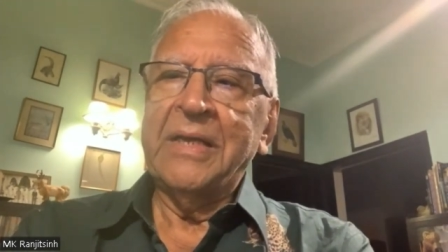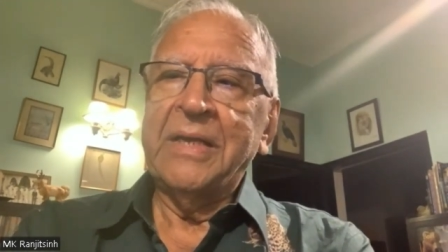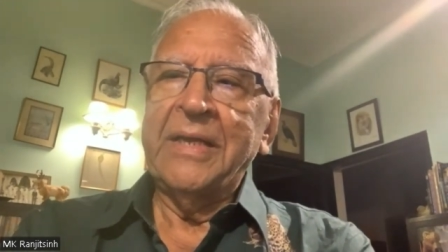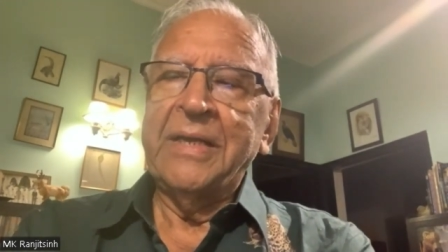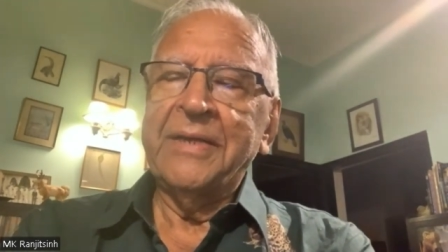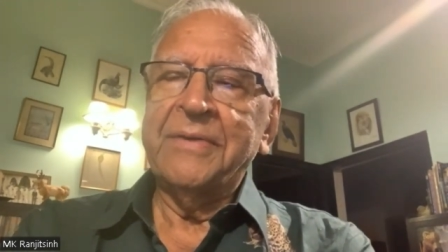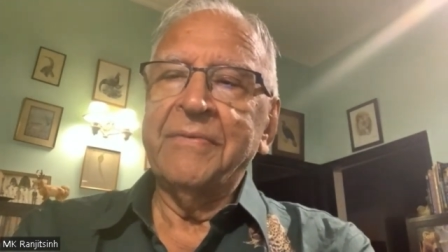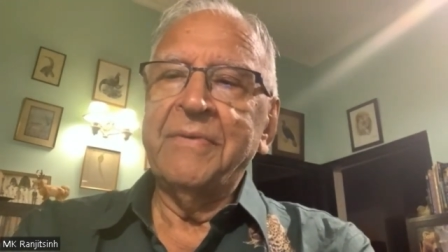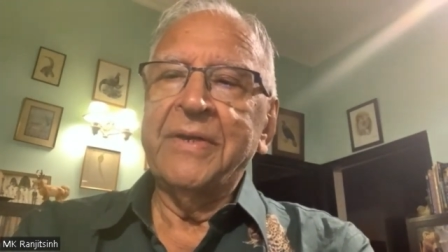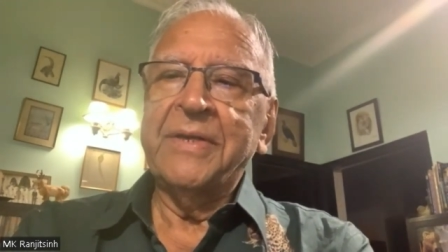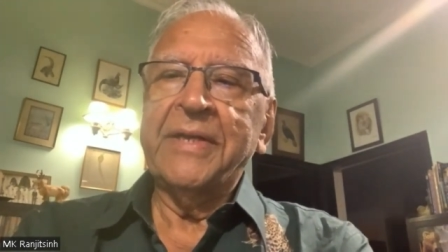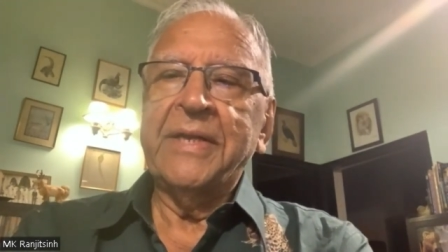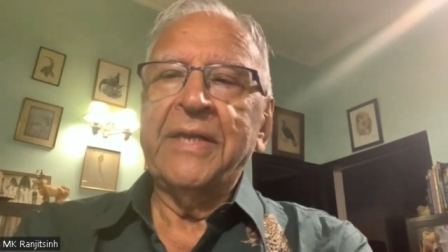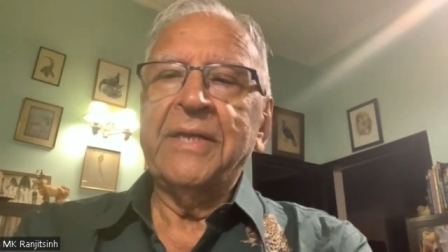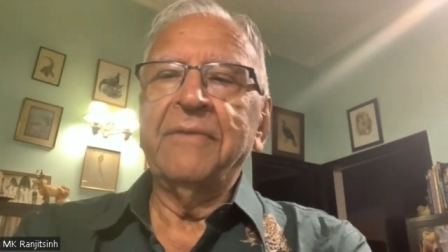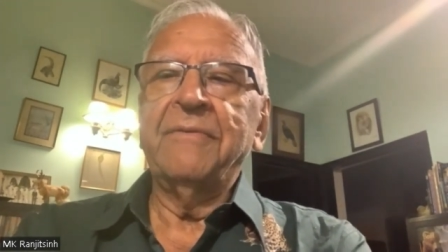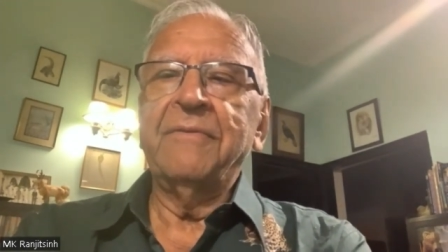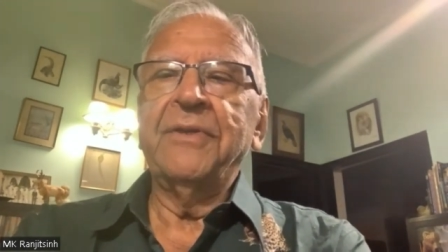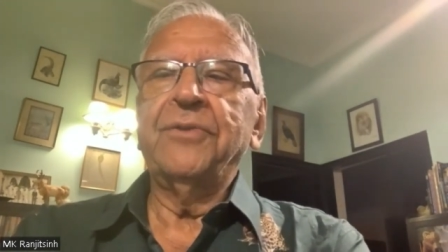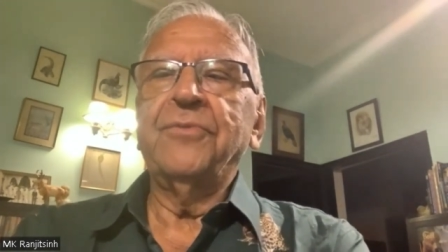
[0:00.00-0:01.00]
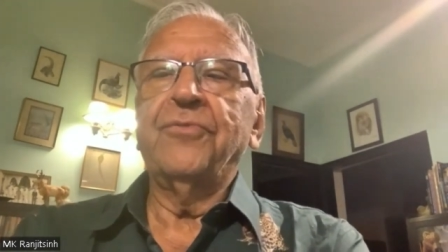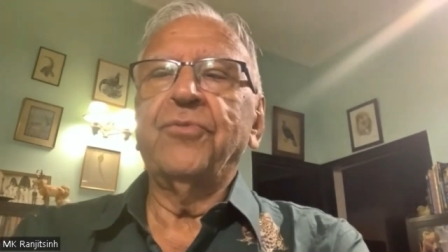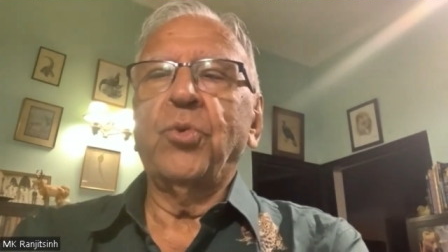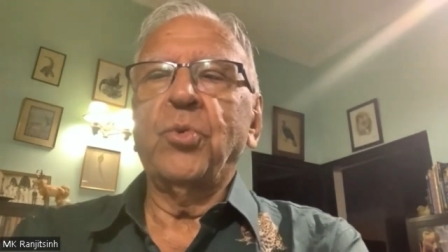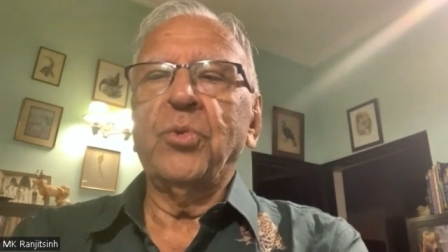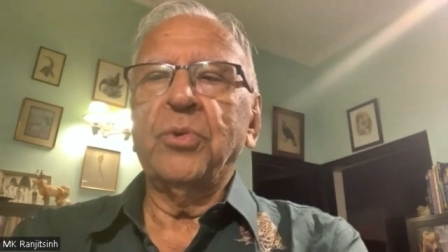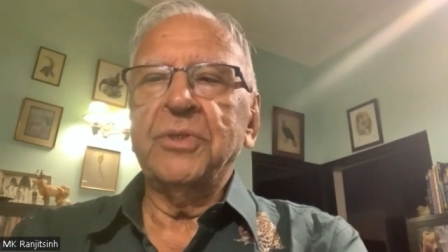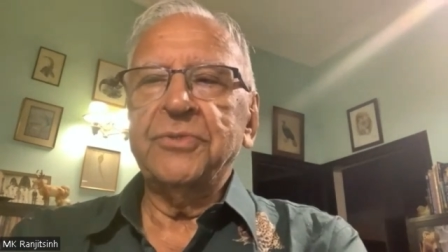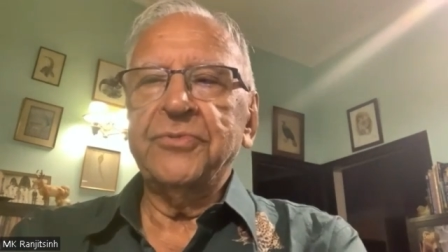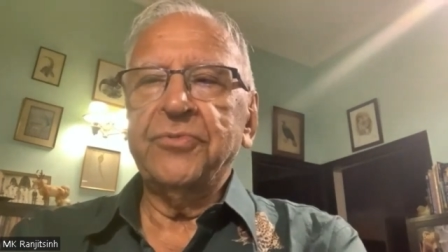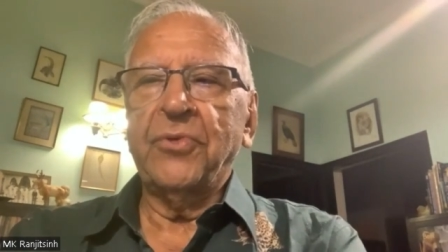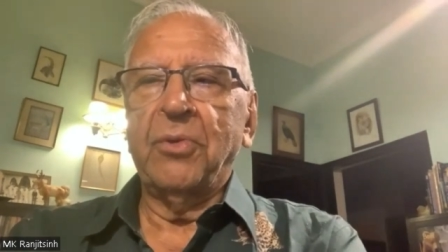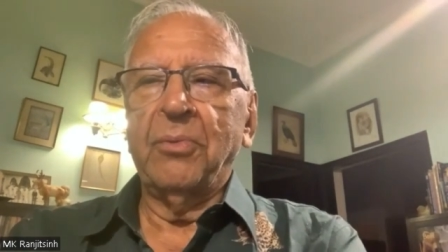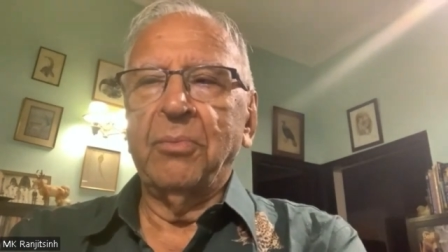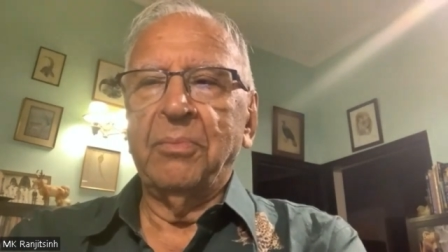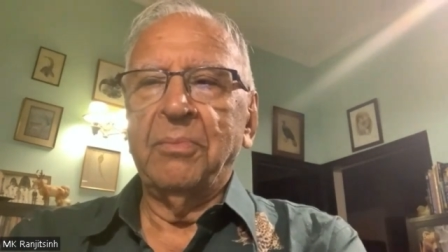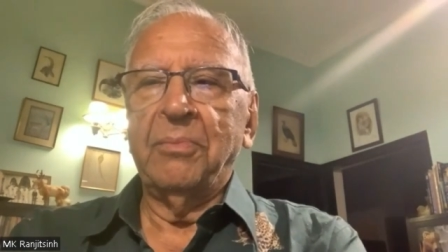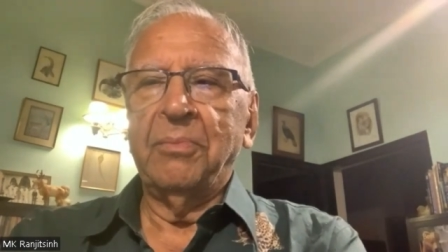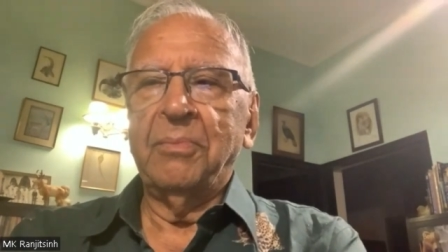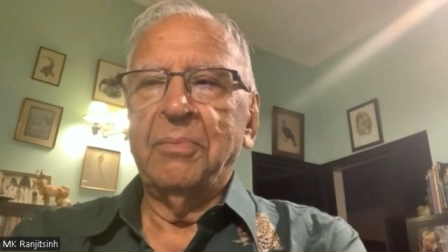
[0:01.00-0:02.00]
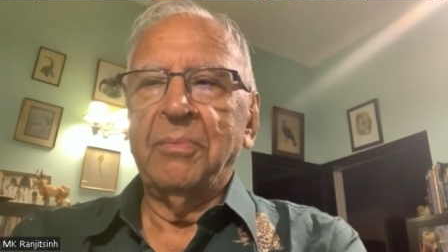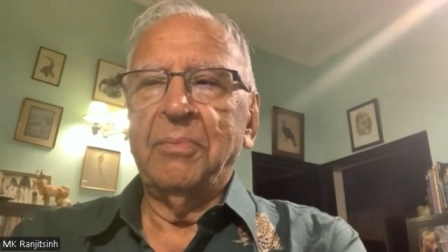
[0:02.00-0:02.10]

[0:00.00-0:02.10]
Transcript: it will take away the focus from